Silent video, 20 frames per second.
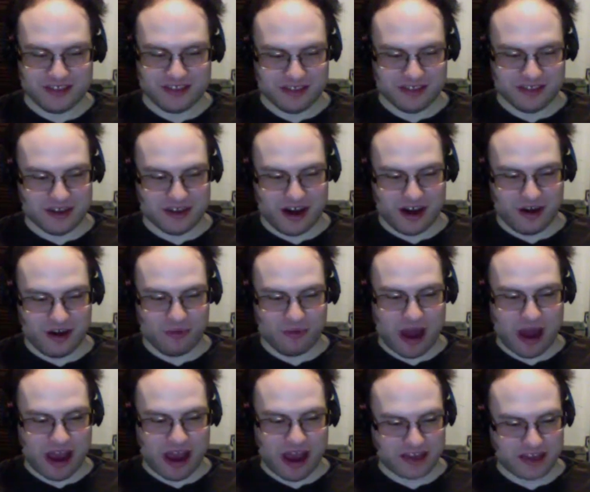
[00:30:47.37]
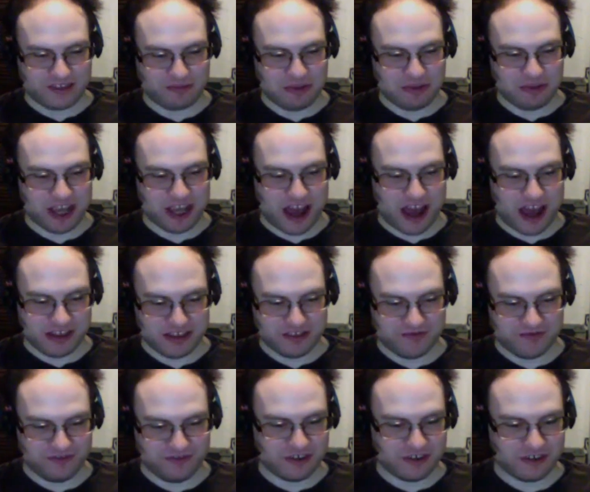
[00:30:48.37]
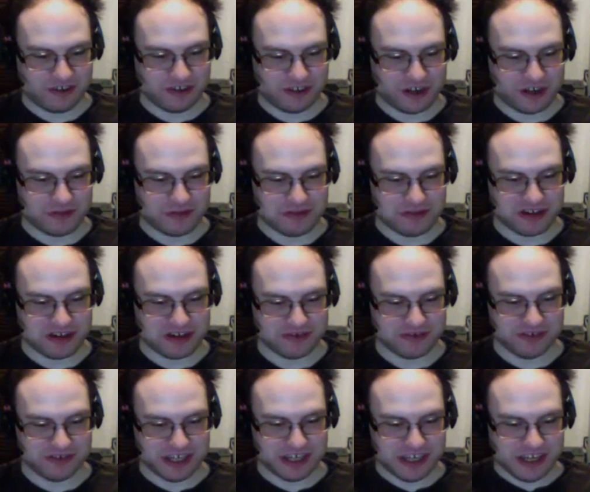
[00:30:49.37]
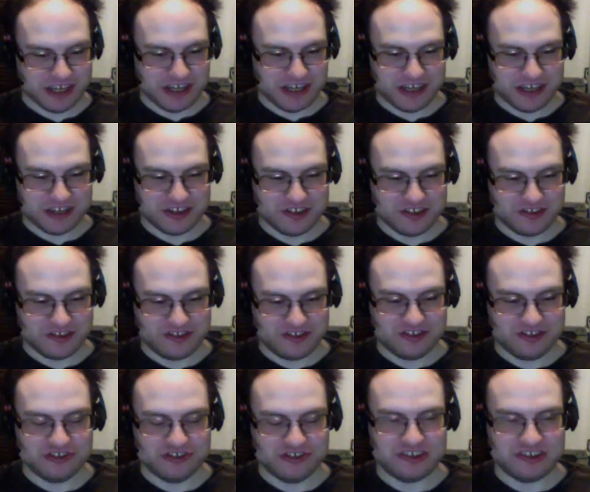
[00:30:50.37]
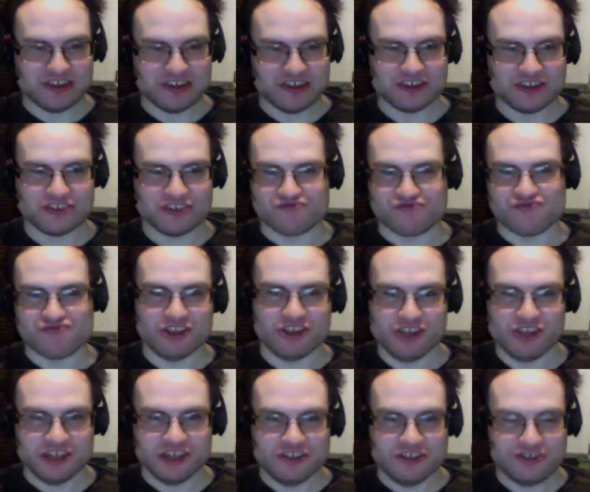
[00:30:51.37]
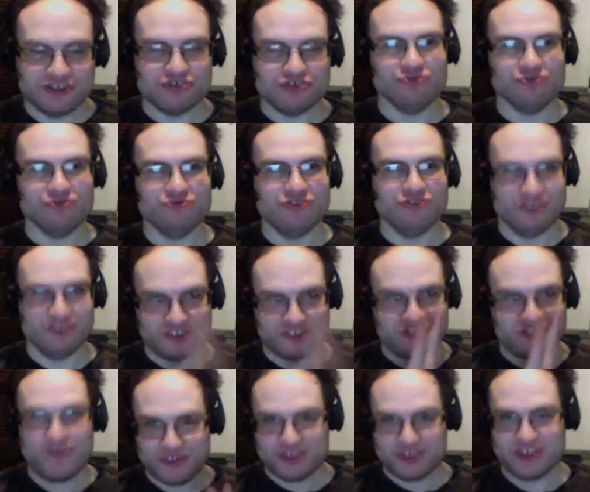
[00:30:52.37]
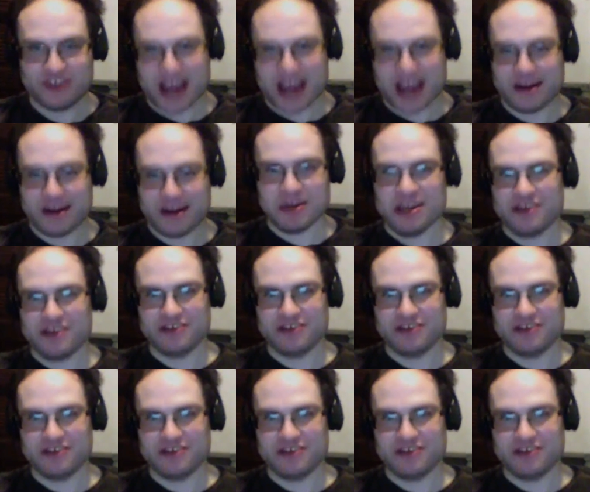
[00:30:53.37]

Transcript: why I speak highly of Doga Kobo. Is you could tell that they're really into the stuff that they're animating.